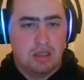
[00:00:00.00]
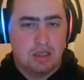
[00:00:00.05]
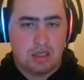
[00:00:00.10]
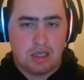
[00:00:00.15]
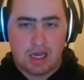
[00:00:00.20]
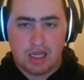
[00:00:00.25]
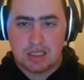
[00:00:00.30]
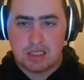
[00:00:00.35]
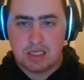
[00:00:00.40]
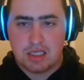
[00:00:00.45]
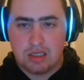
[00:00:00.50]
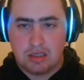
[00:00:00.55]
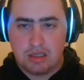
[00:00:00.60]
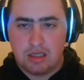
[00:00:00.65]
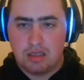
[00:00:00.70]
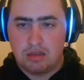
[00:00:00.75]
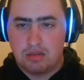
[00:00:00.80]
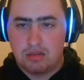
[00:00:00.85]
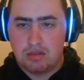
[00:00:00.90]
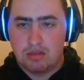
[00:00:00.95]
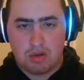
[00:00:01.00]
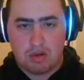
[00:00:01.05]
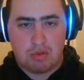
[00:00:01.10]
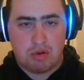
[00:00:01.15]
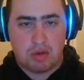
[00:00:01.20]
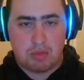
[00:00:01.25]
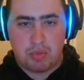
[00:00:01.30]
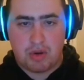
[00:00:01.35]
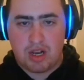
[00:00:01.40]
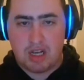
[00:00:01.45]
God Sealing,
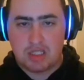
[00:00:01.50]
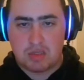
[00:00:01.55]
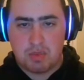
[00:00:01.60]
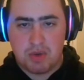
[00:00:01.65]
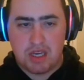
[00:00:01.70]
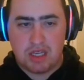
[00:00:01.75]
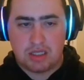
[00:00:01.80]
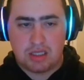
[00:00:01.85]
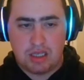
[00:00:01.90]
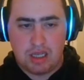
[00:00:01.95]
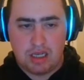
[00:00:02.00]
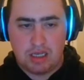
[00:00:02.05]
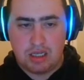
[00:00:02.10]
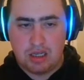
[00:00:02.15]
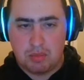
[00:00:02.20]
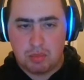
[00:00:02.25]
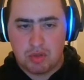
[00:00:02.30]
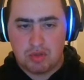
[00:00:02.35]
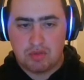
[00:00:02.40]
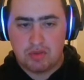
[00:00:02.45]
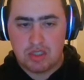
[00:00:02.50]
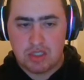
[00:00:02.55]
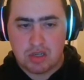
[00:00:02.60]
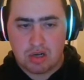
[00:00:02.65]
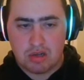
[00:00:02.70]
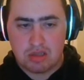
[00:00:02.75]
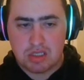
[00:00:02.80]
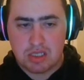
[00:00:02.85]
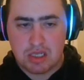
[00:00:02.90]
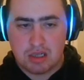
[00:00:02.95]
Heroic Prospect, any number of these
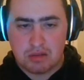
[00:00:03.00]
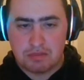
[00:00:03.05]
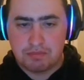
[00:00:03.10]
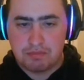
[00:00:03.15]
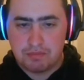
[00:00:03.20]
cards here.